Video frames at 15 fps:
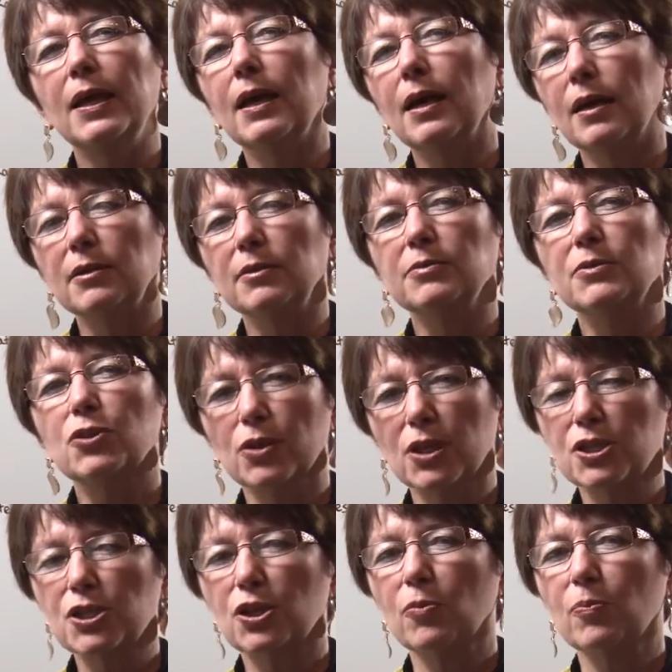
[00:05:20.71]
a
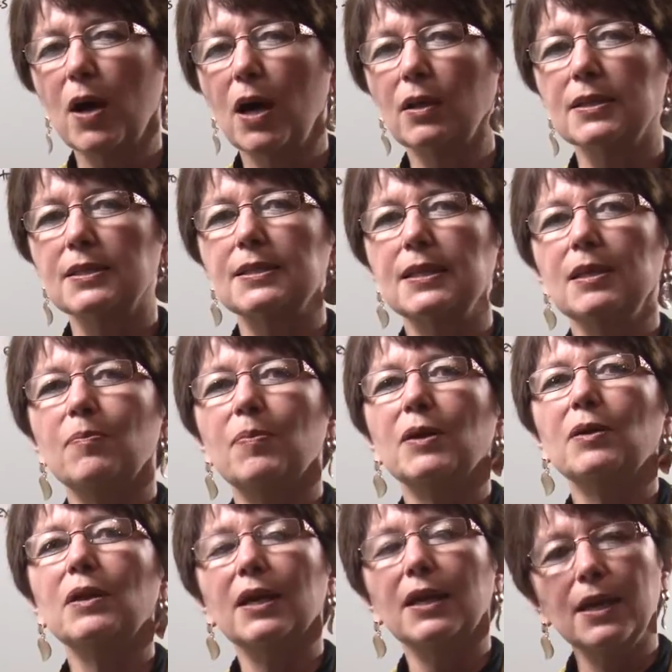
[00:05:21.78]
traditional policy,
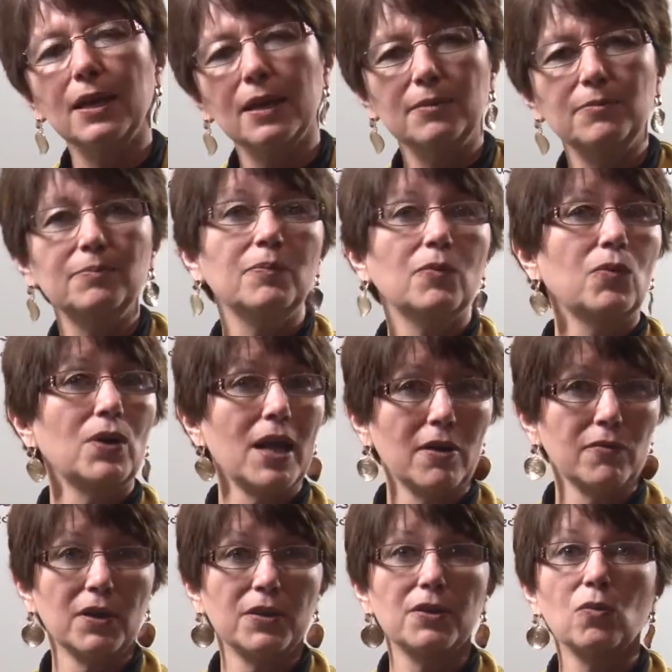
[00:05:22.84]
but again, we
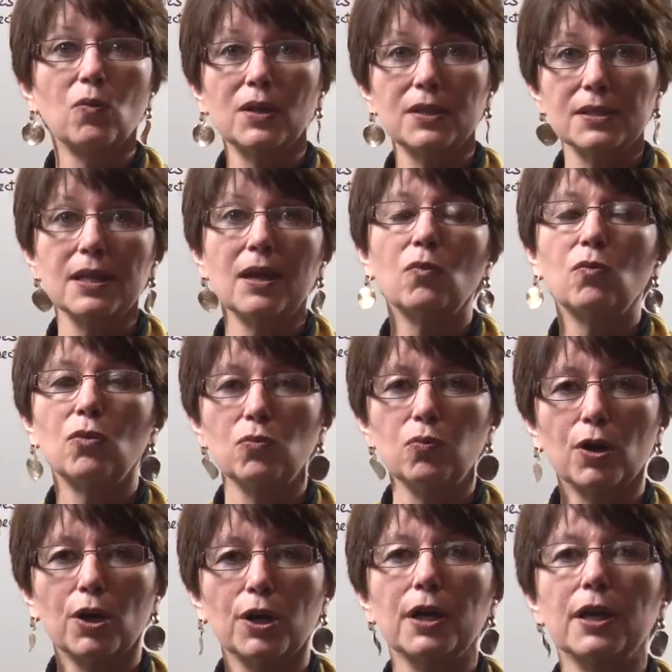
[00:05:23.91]
have other ones that will
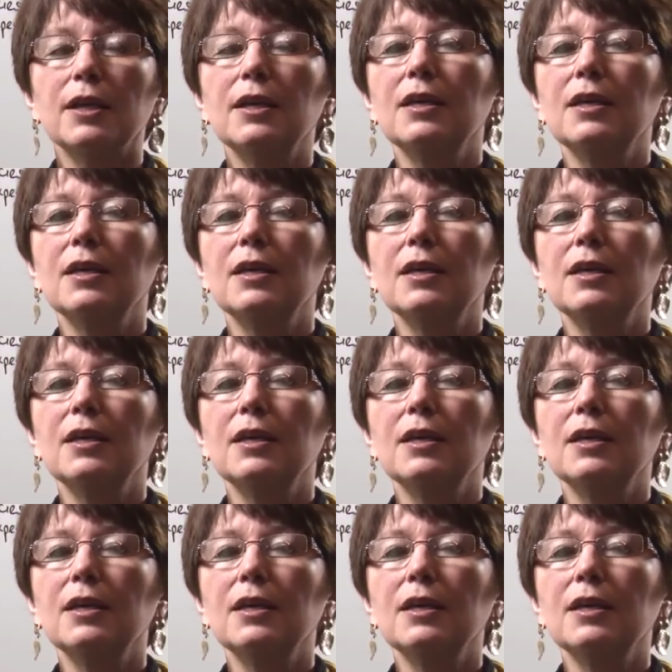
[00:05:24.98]
work,